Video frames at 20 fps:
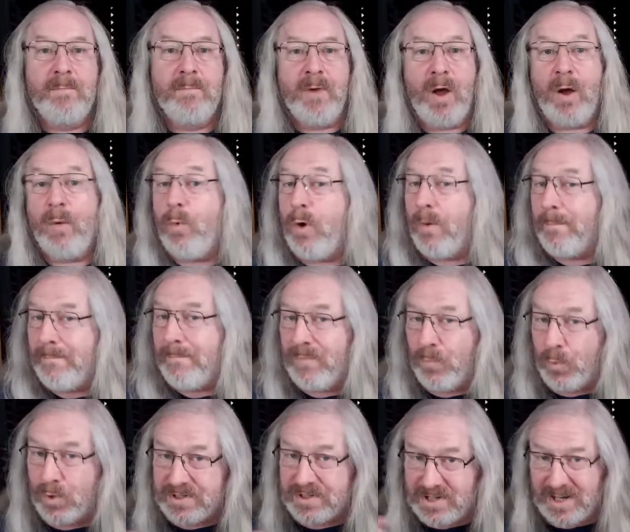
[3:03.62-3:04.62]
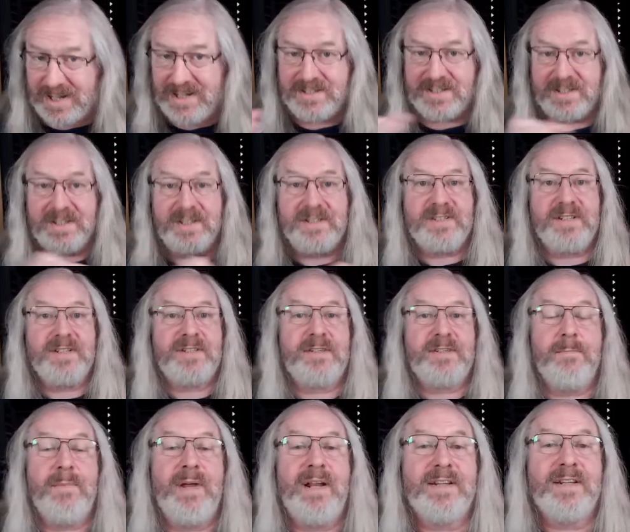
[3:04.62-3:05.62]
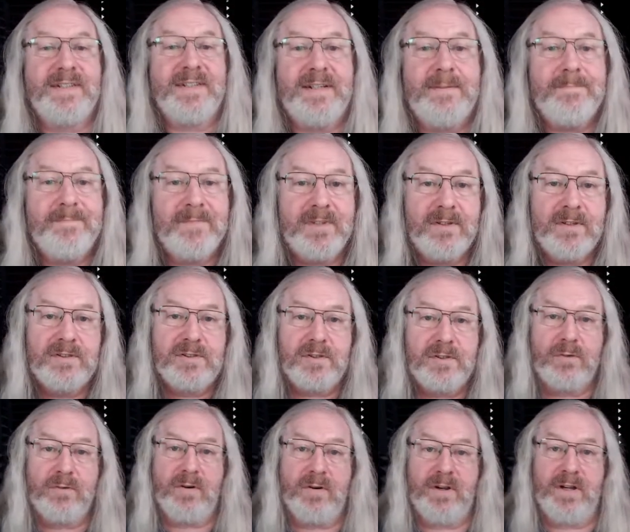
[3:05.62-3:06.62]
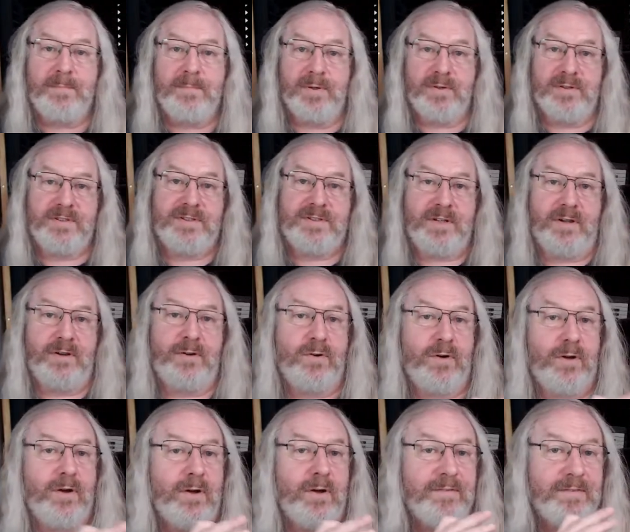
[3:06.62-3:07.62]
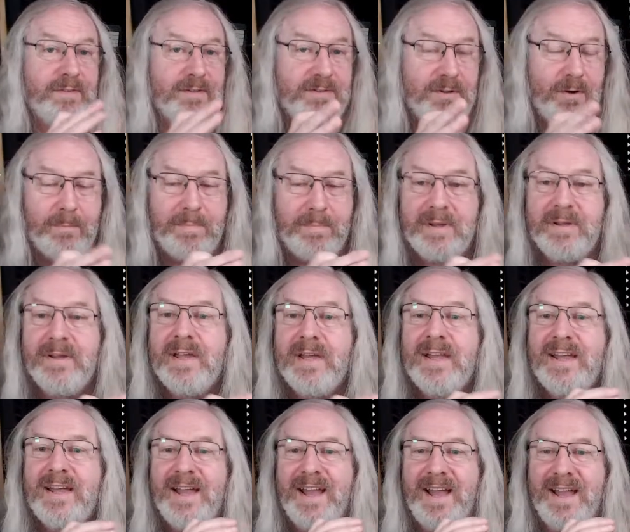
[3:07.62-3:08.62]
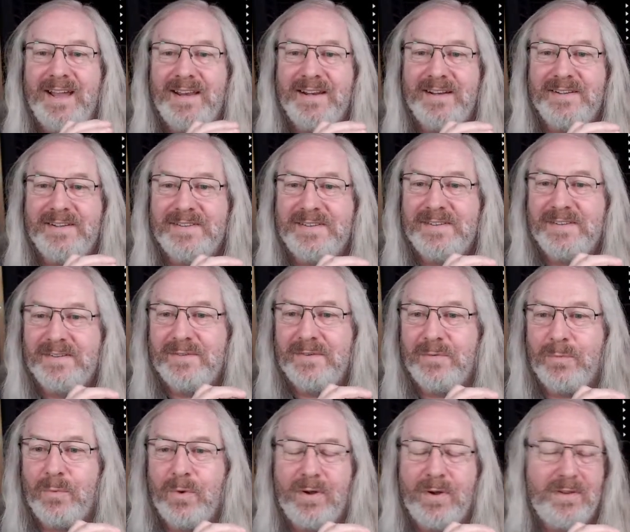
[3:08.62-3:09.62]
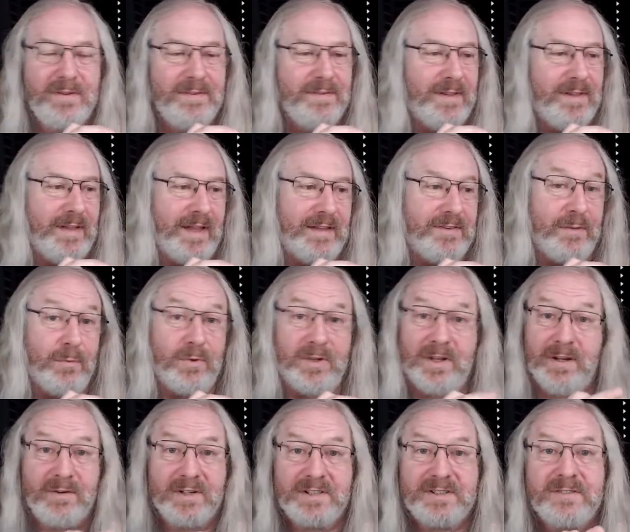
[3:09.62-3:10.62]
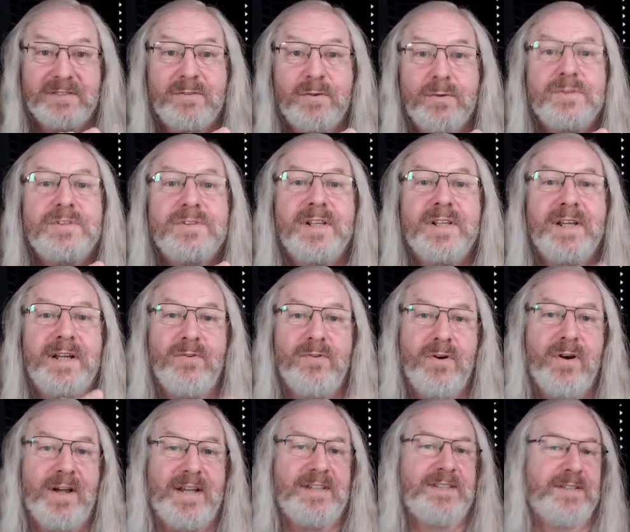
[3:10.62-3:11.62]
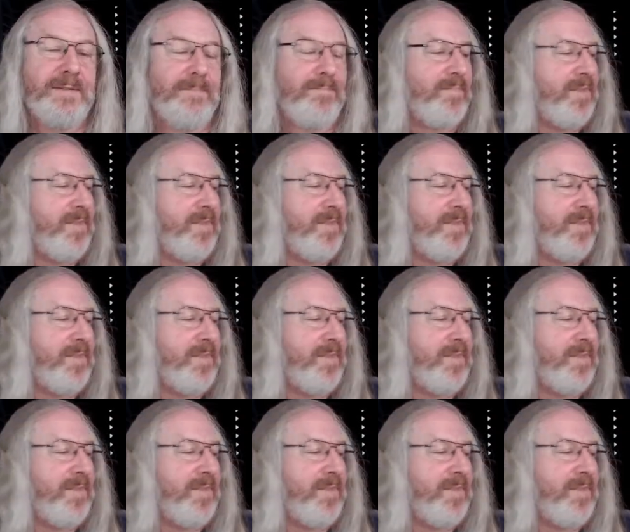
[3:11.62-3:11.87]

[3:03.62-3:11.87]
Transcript: And what changes is the melody that the songwriter puts over the top, and the lyrics, of course, that they write.